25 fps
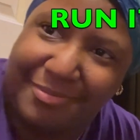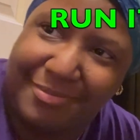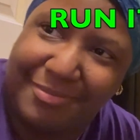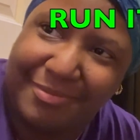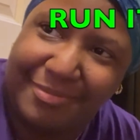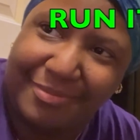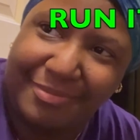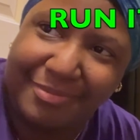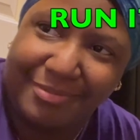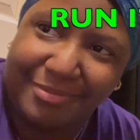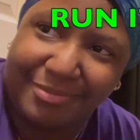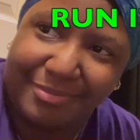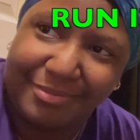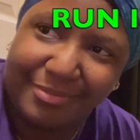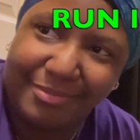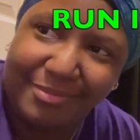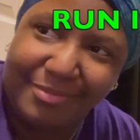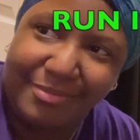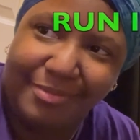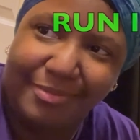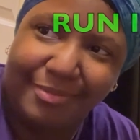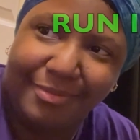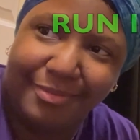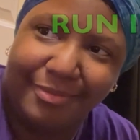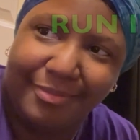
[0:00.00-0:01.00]
What?
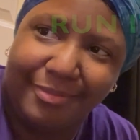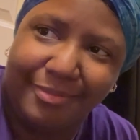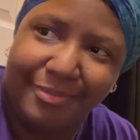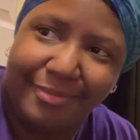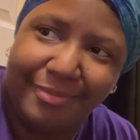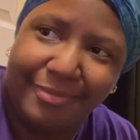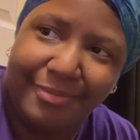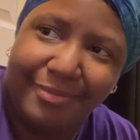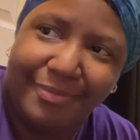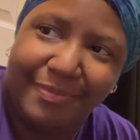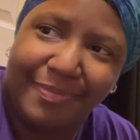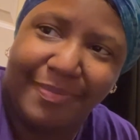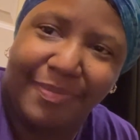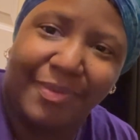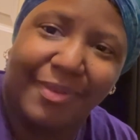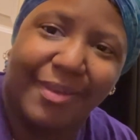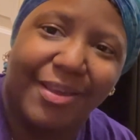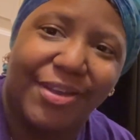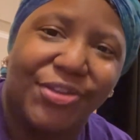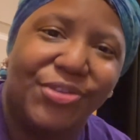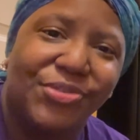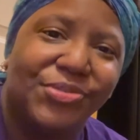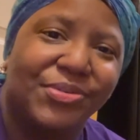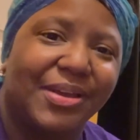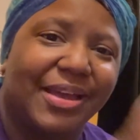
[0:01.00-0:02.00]

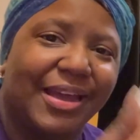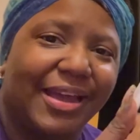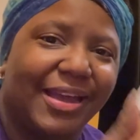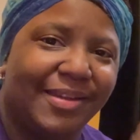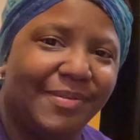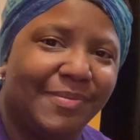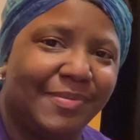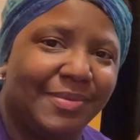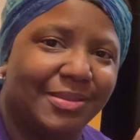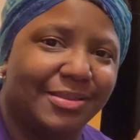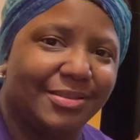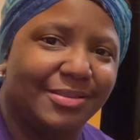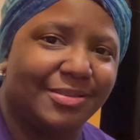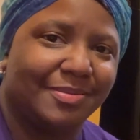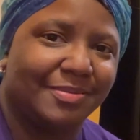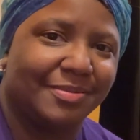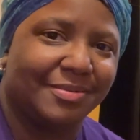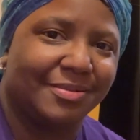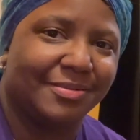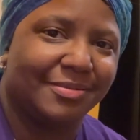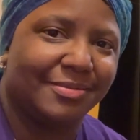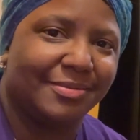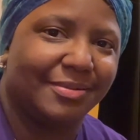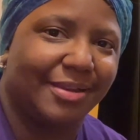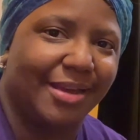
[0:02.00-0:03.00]
You gave me the
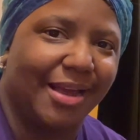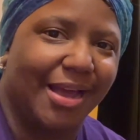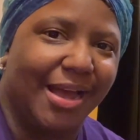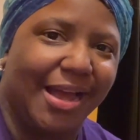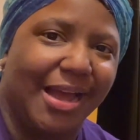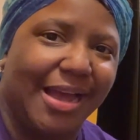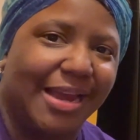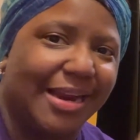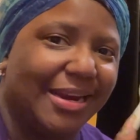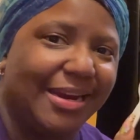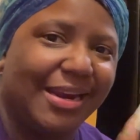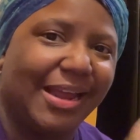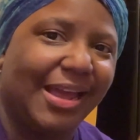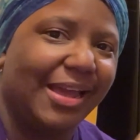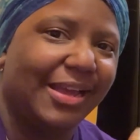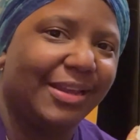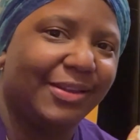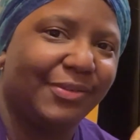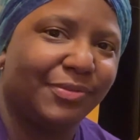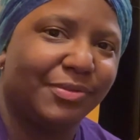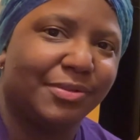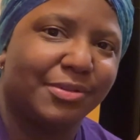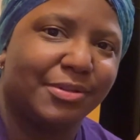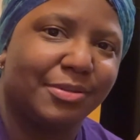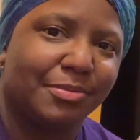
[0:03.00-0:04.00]
spoon. I didn't ask
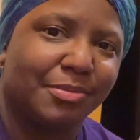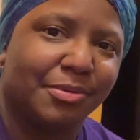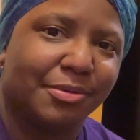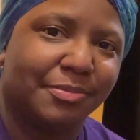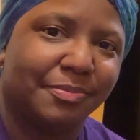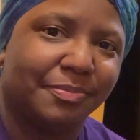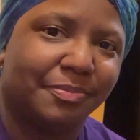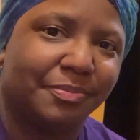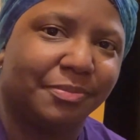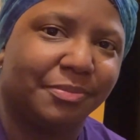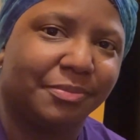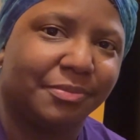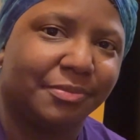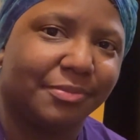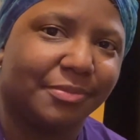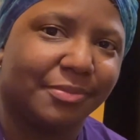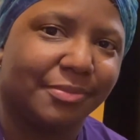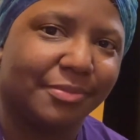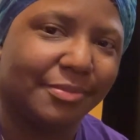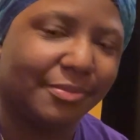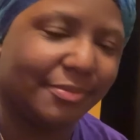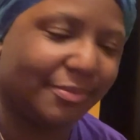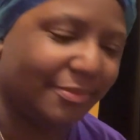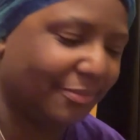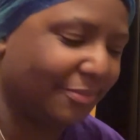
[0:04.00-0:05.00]
for the spoon. Can you do it without the
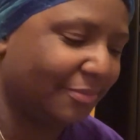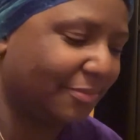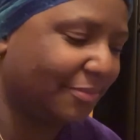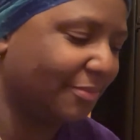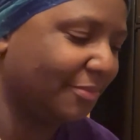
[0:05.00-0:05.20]
spoon?